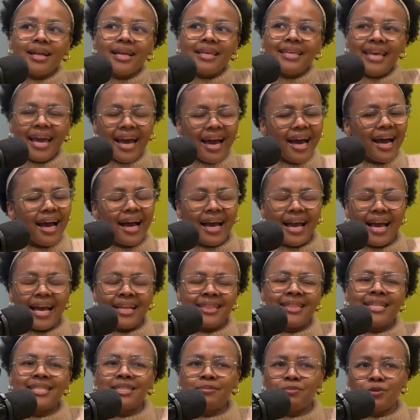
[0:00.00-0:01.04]
Yeah.
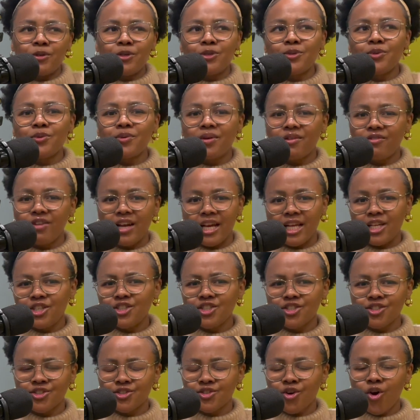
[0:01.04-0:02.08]
And the spiritual
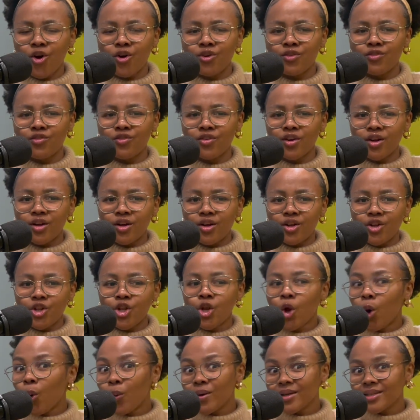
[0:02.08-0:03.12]
revelation of
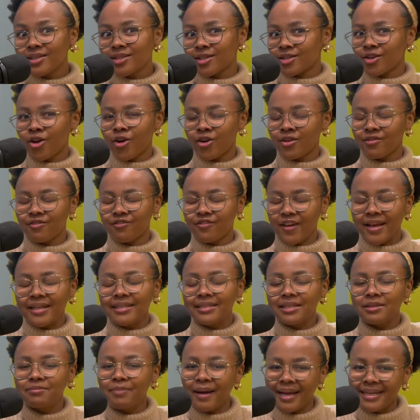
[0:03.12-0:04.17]
knowers are not
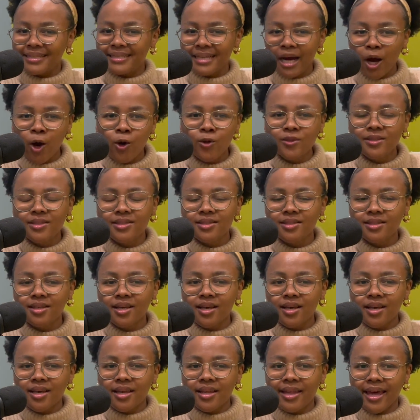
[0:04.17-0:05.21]
affected by doubts.
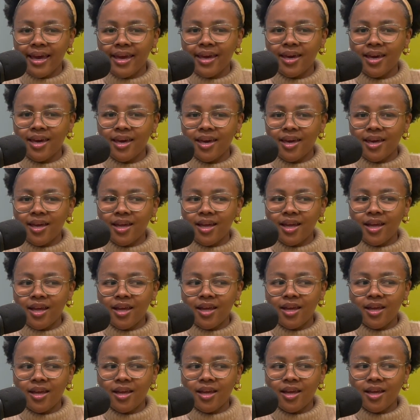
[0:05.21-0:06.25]
Like,
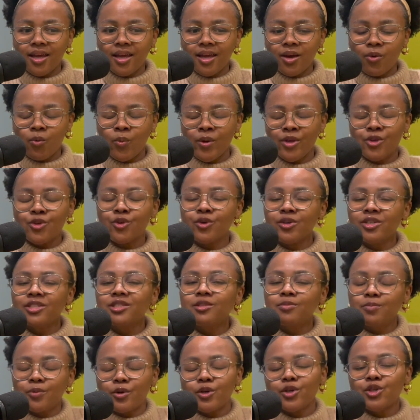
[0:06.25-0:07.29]
when you're
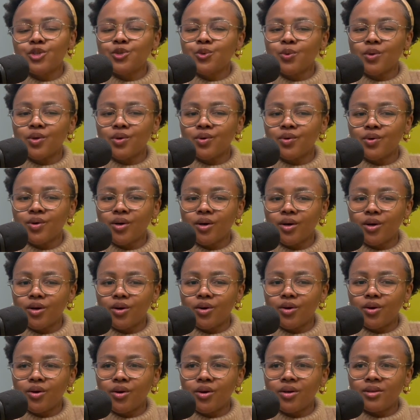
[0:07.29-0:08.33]
spiritual,
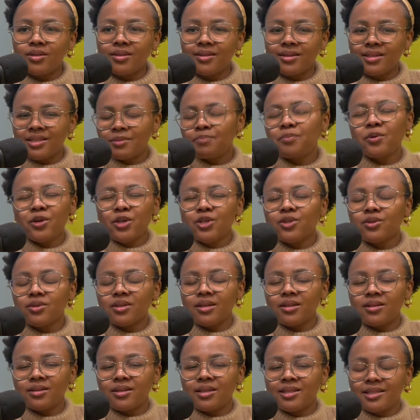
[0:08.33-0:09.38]

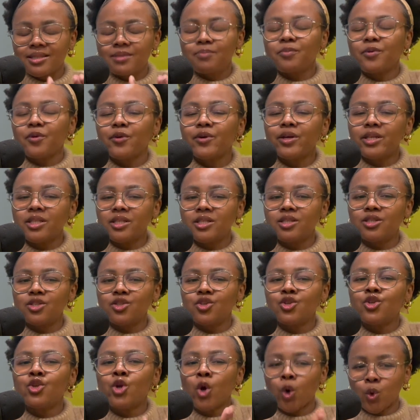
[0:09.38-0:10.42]
the spirit
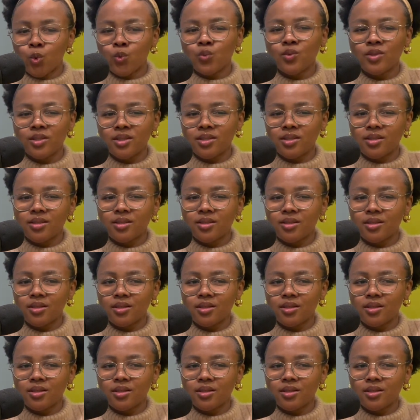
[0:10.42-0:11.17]
knows,